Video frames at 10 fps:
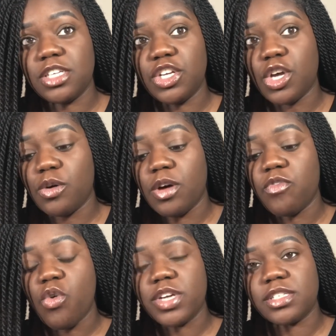you know,
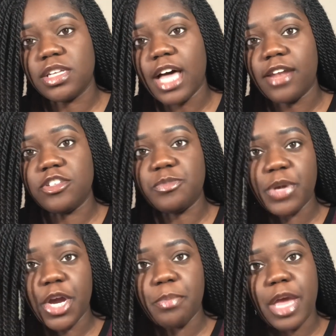of course, a lot of
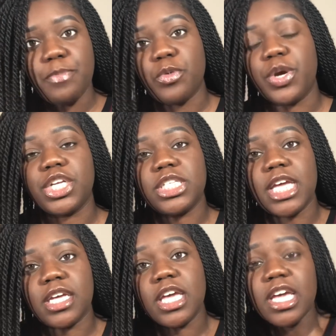spare paperwork to
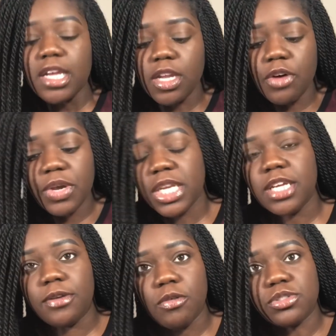take, you know,
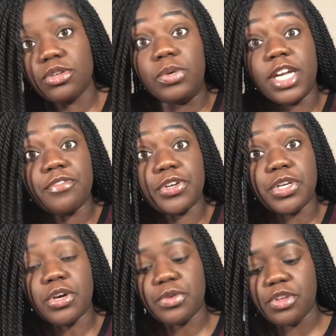any notes or whatever,
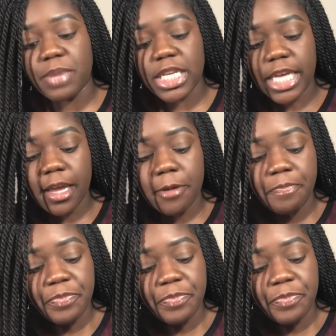you know, you may take.